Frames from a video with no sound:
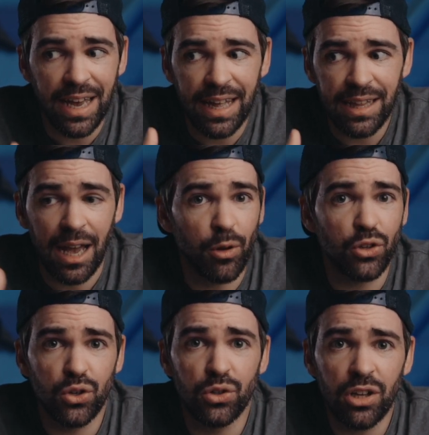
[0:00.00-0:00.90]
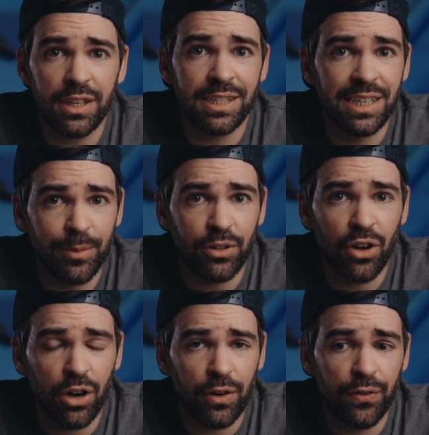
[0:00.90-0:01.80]
And I'm also not a
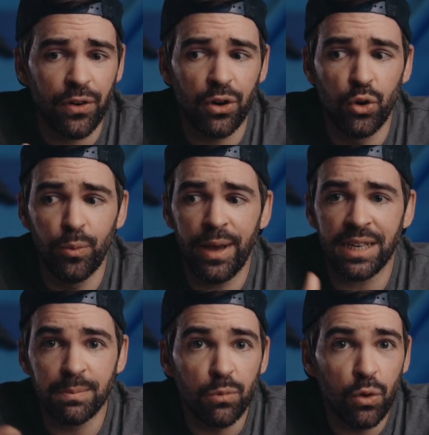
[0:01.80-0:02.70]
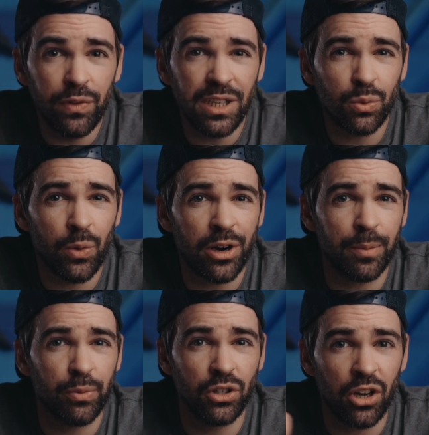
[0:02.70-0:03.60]
cinematographer who makes movies where
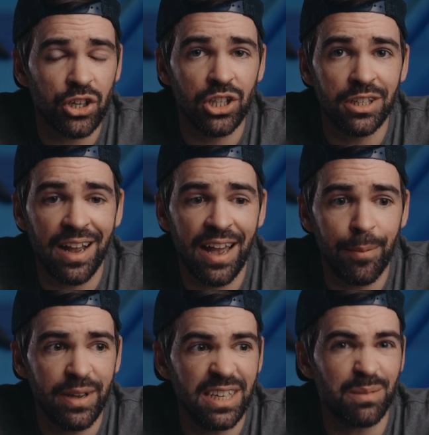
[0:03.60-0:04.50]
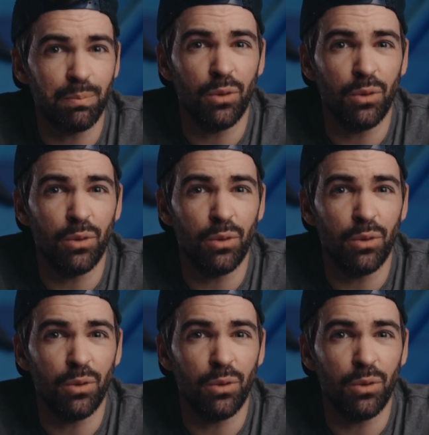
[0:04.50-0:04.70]
the production time is